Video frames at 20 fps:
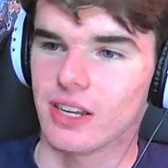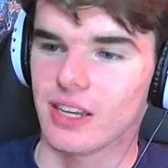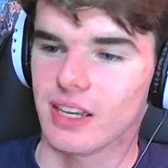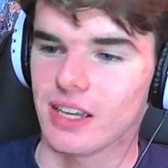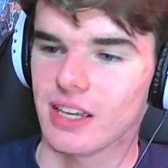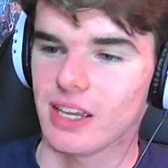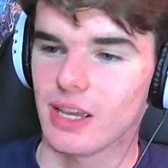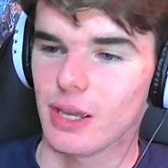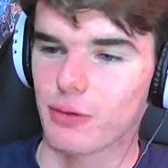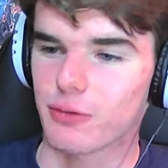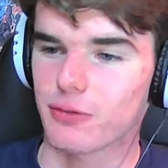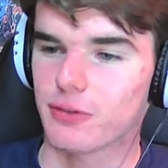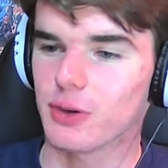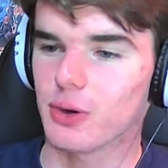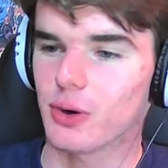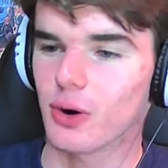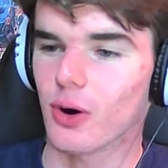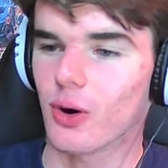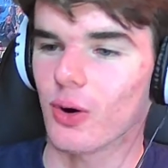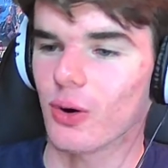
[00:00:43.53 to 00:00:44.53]
if
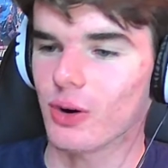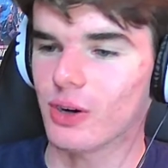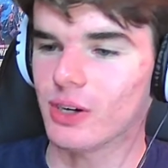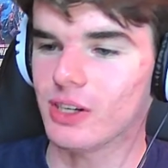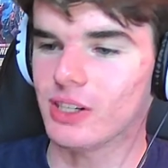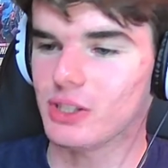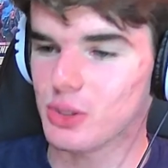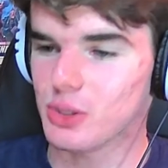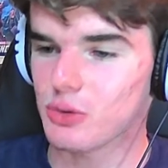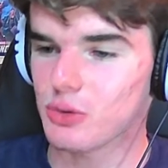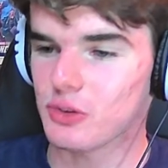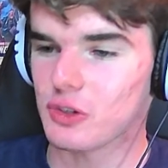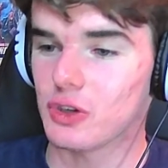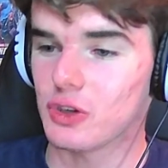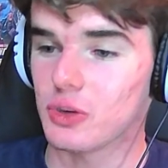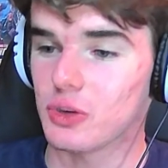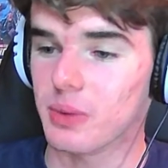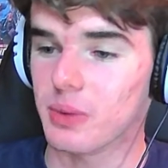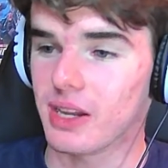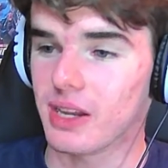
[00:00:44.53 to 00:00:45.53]
you're on
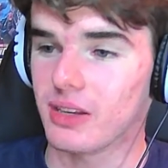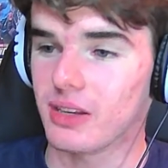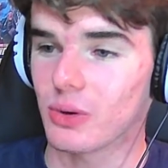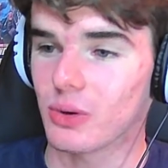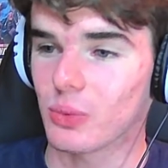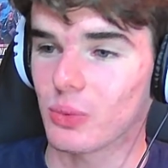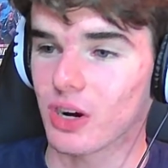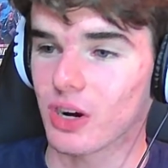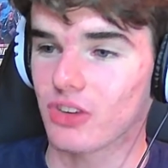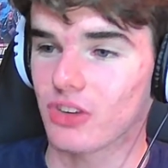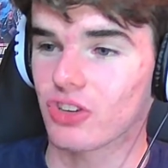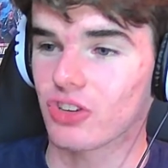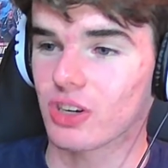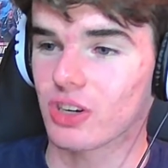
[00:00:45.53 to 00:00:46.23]
YouTube and you're watching